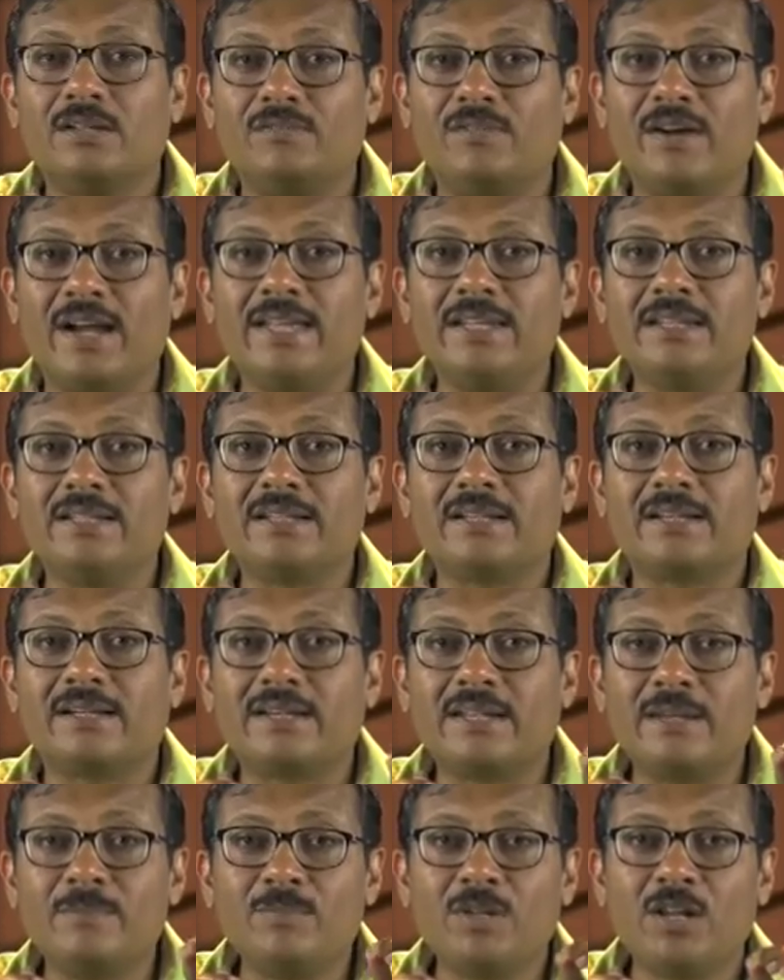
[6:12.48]
while
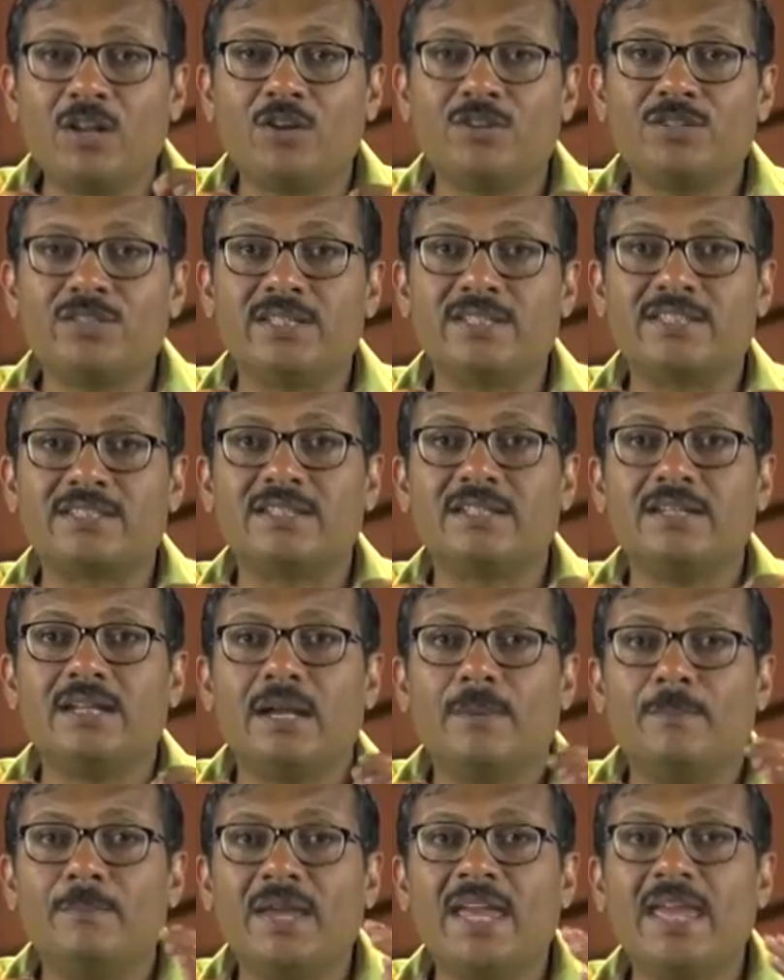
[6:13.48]
criminologists
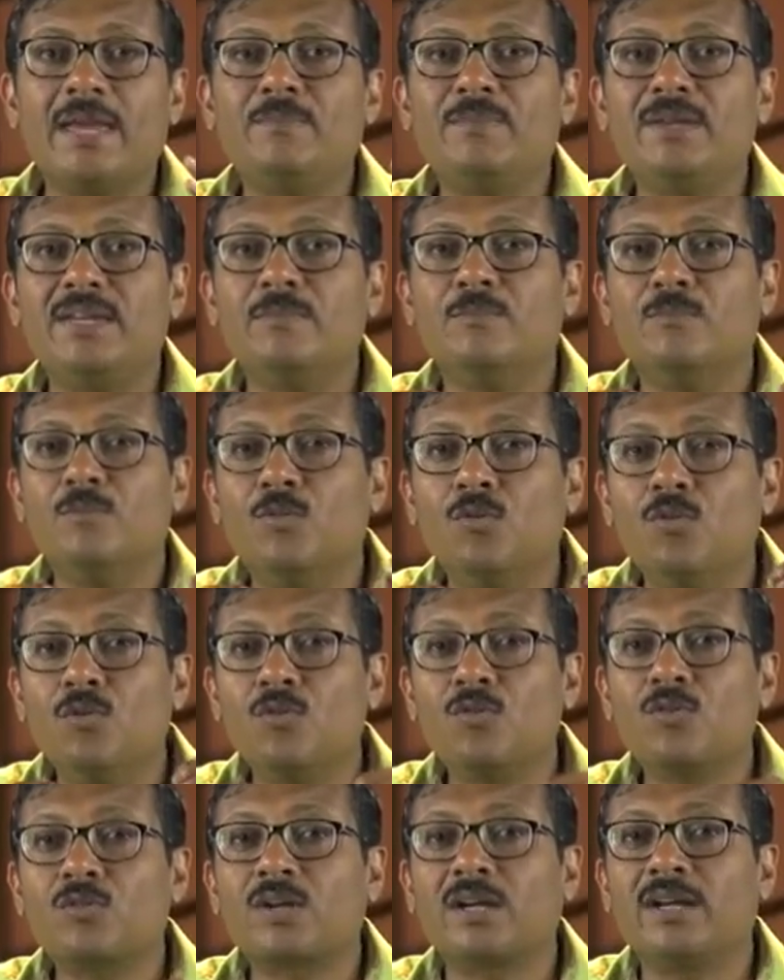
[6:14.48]
may be
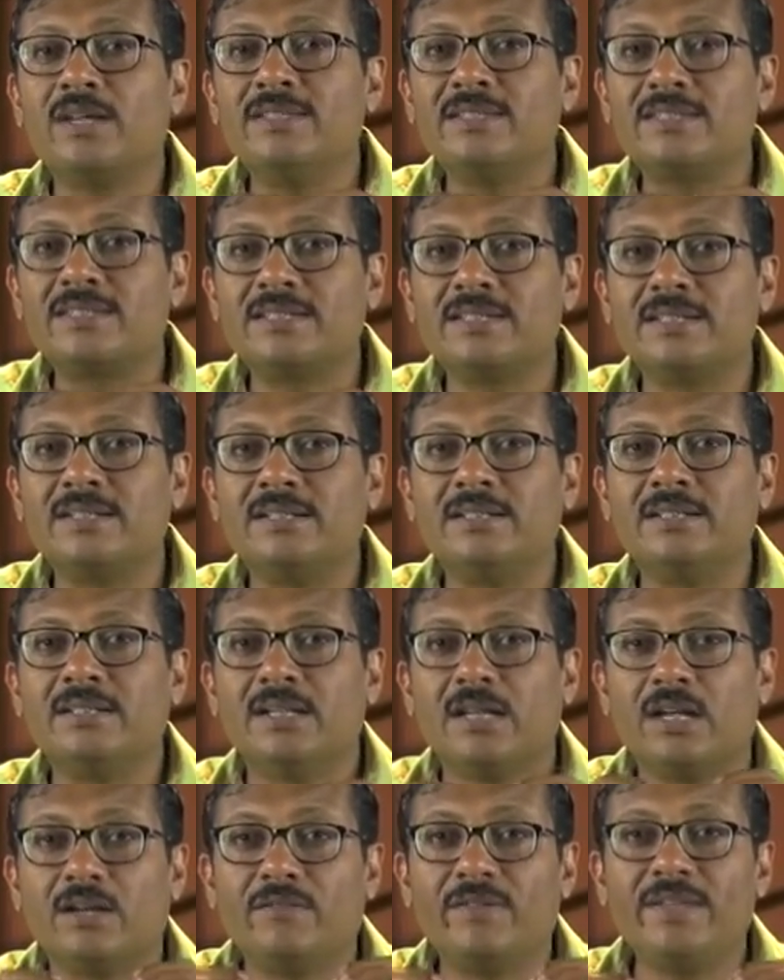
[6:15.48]
more concerned
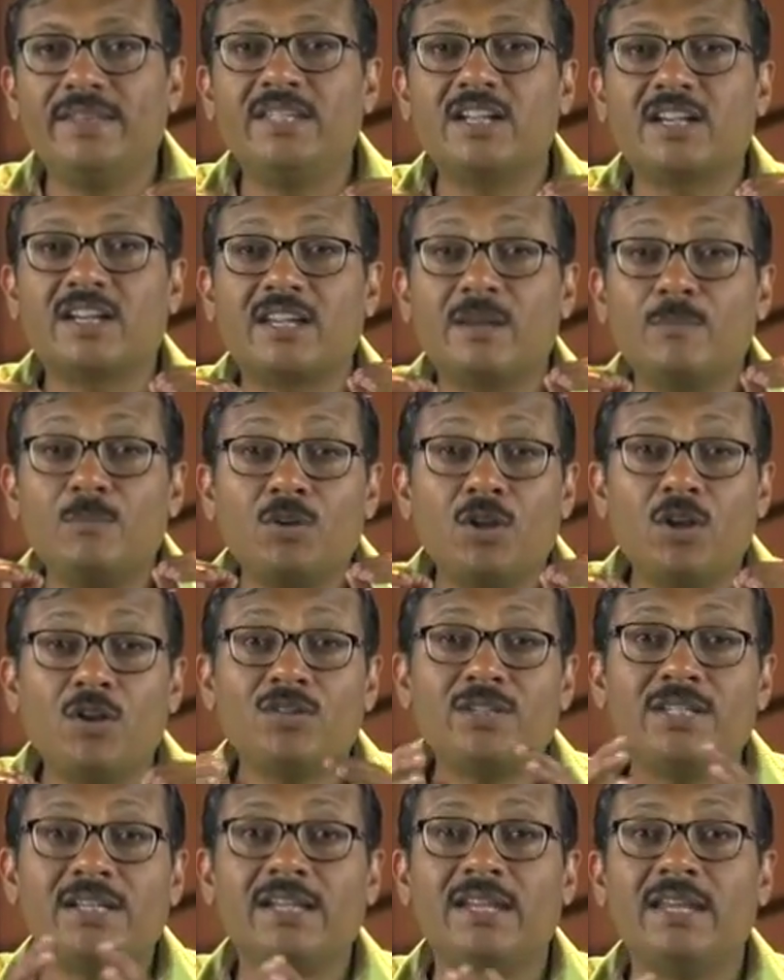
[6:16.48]
with the
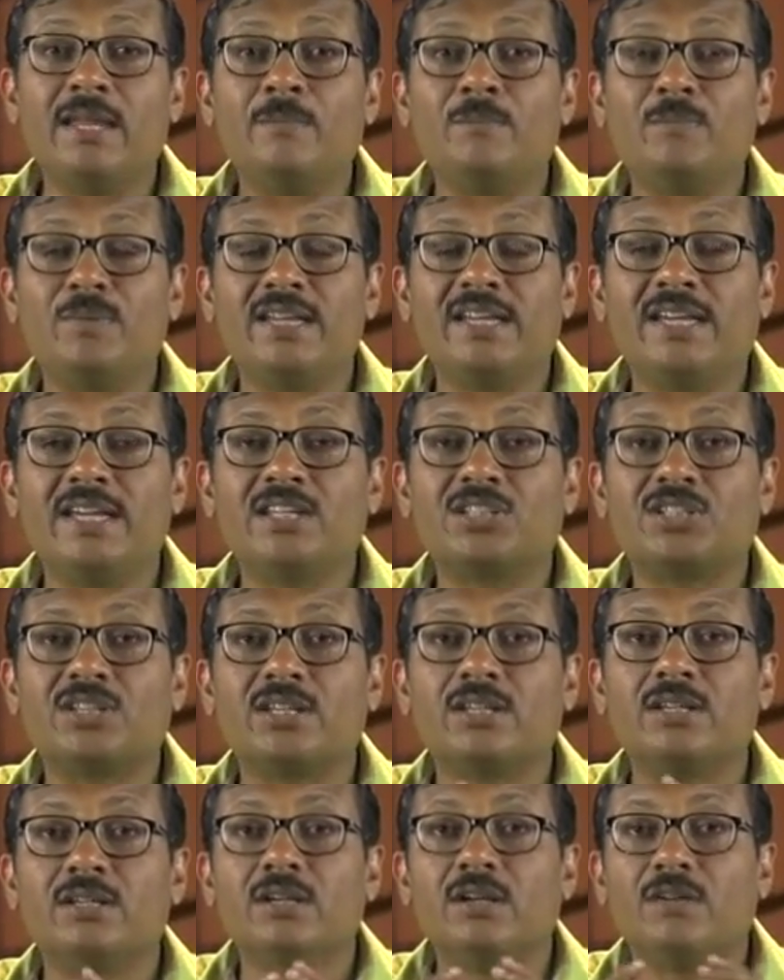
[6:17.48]
criminological
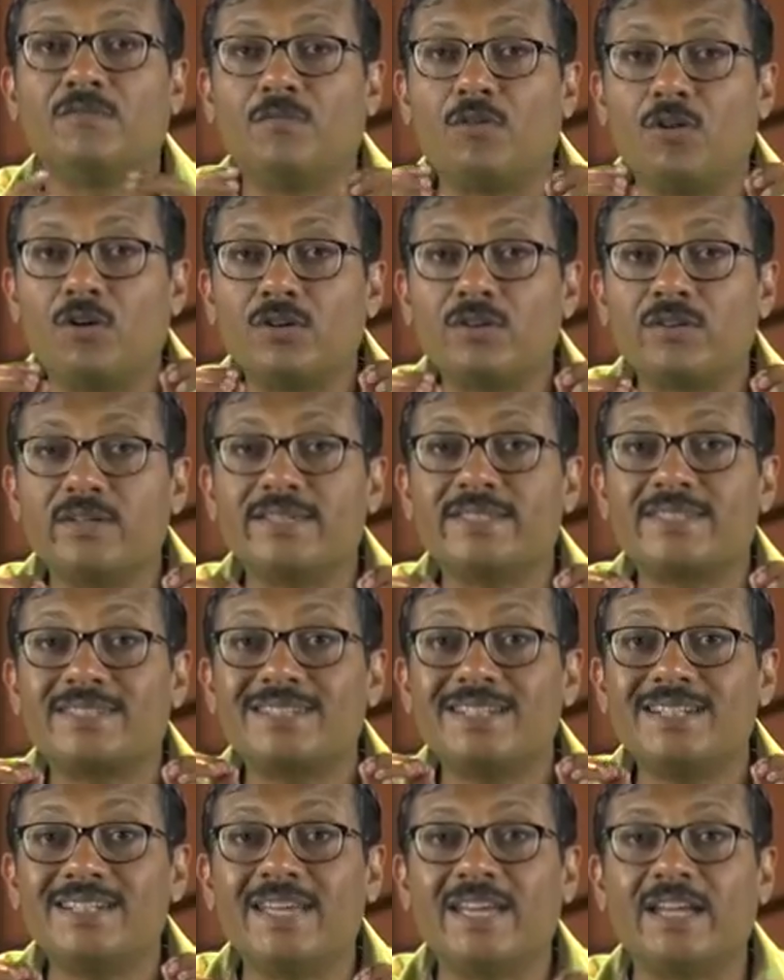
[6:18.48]
implication for
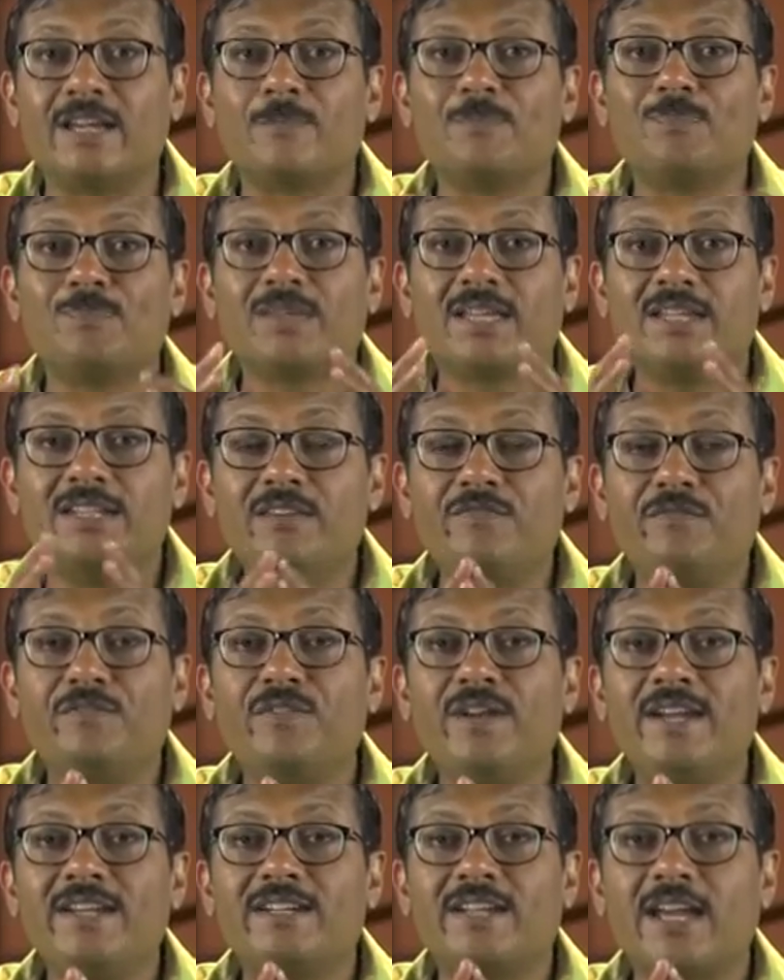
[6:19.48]
studying
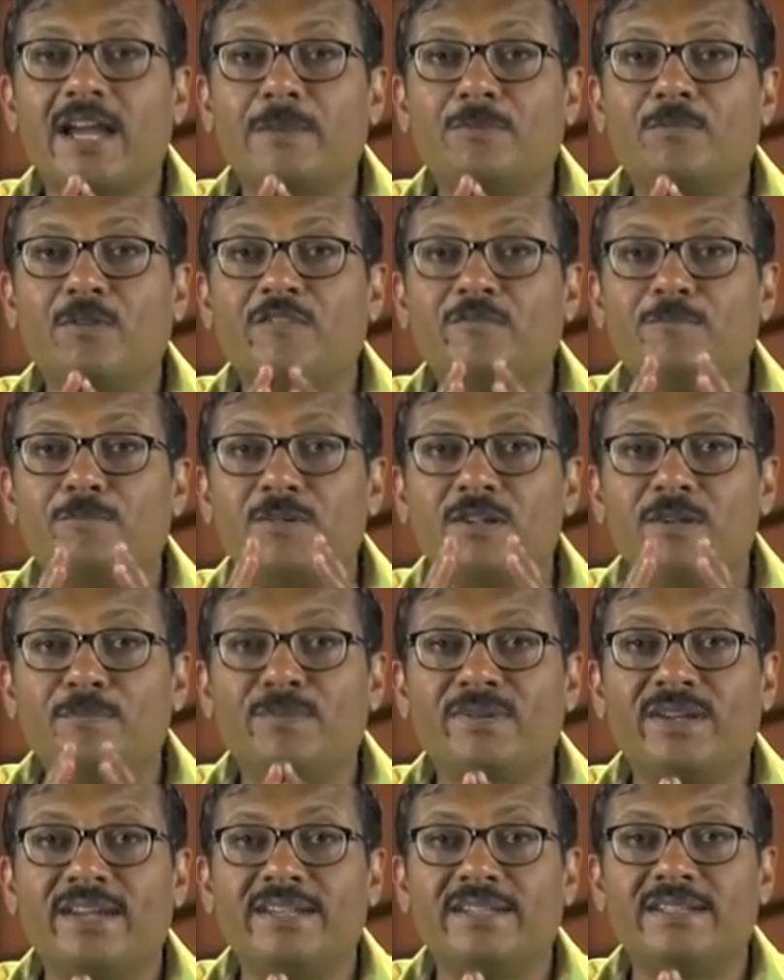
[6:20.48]
different type of
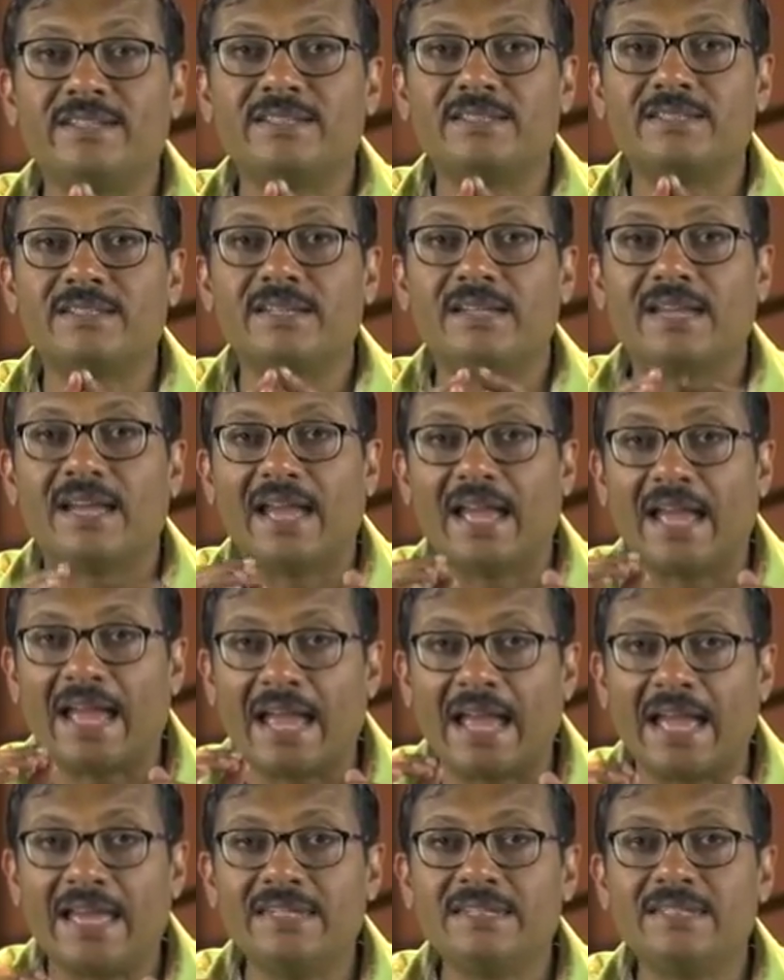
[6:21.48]
perpetrators
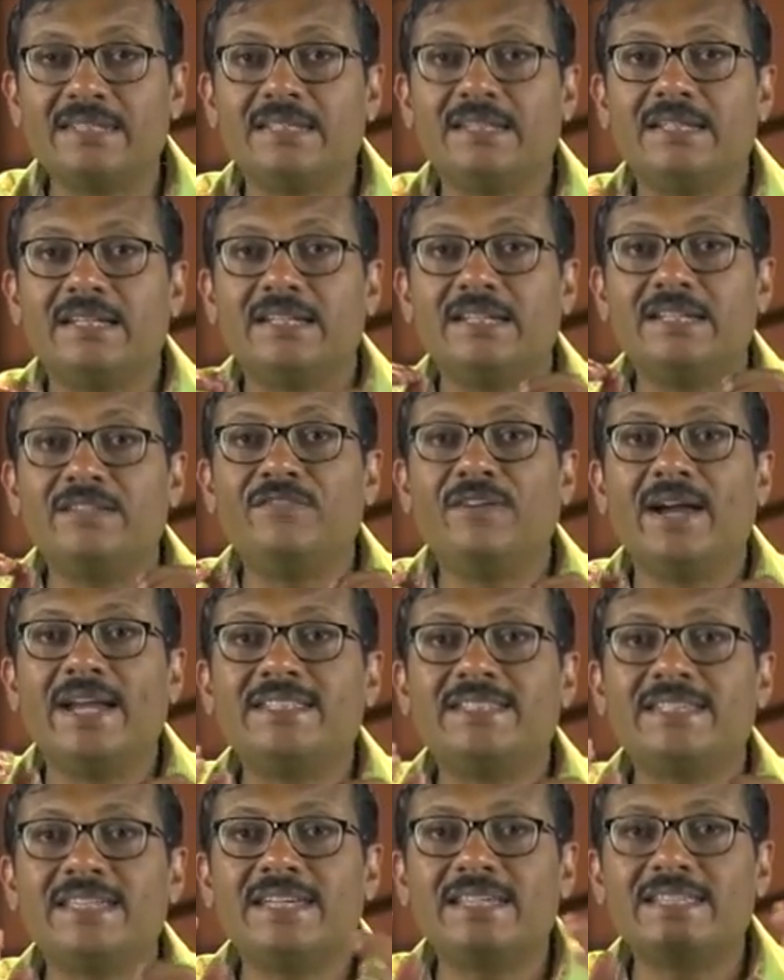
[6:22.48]
and
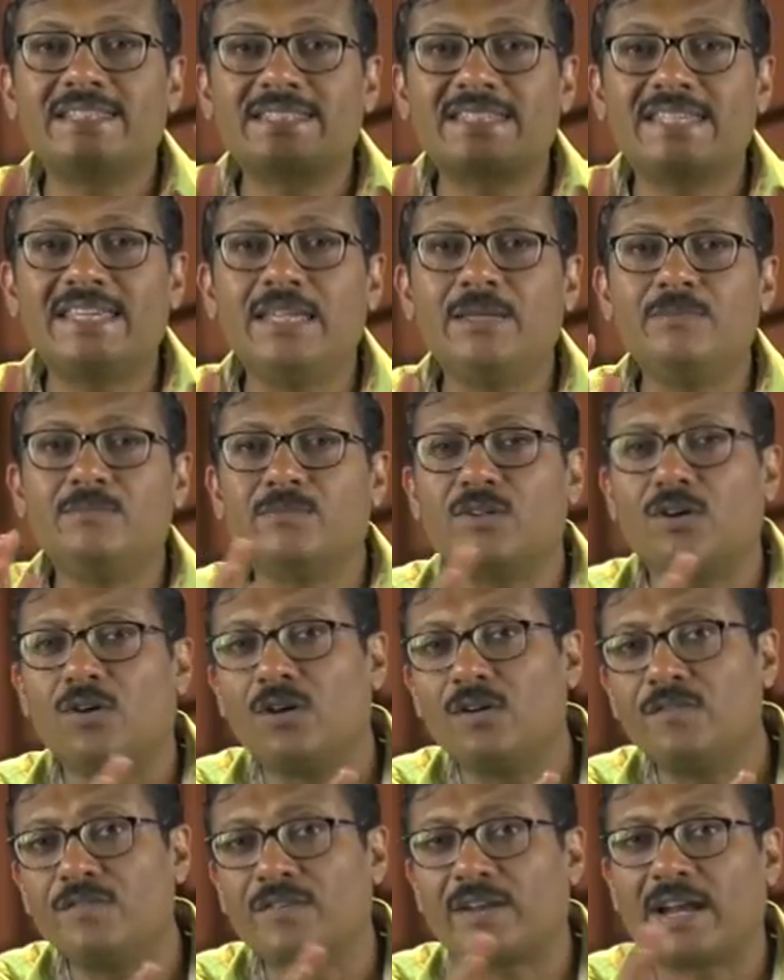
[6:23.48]
devising a scheme
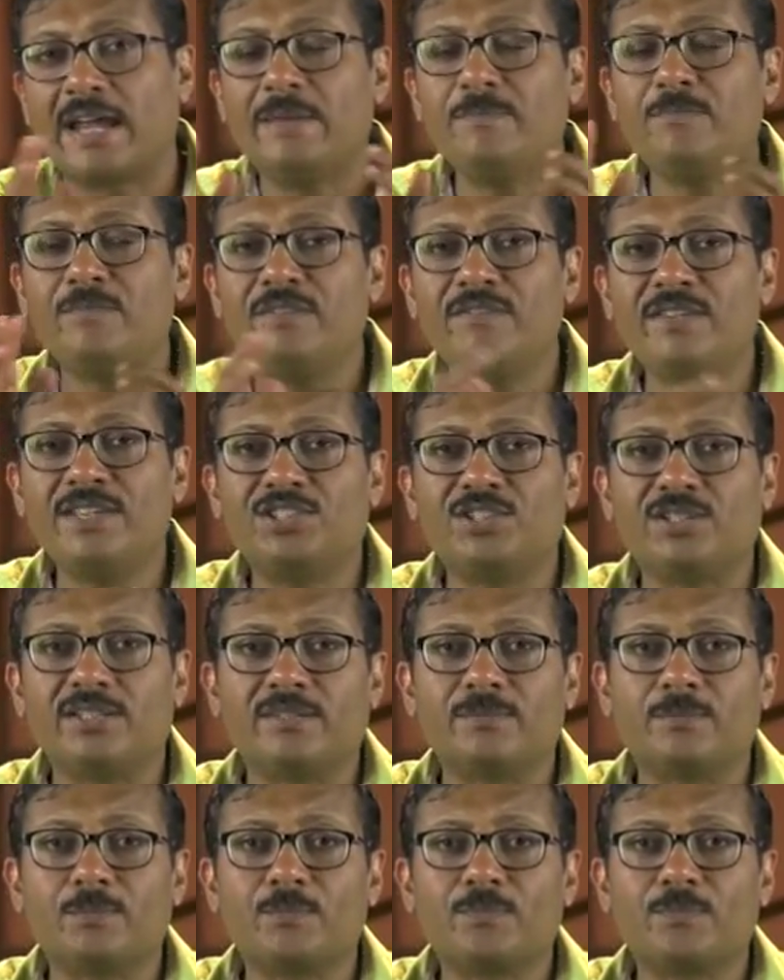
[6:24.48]
of crime prevention.